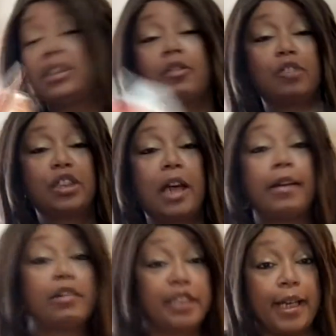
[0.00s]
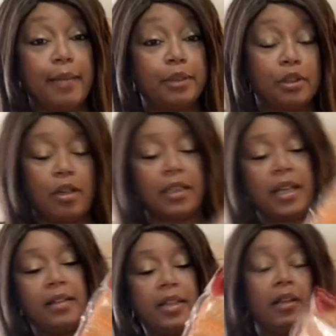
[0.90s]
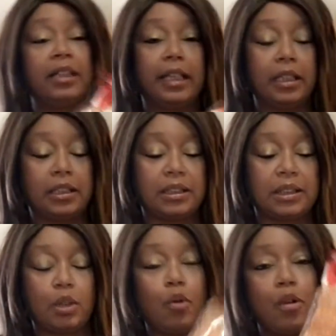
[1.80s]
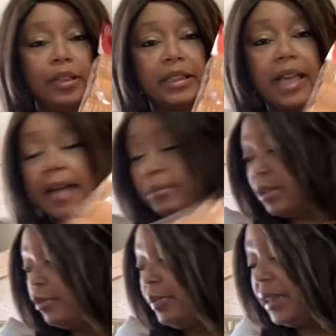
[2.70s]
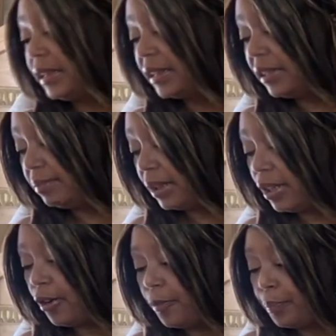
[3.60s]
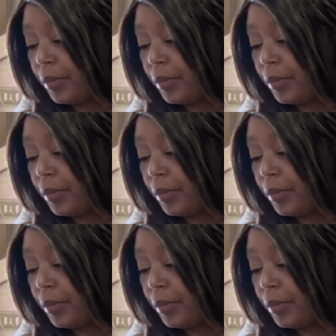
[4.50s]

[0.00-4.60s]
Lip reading: So shout out to Amazon, and their links to all these items will be listed below.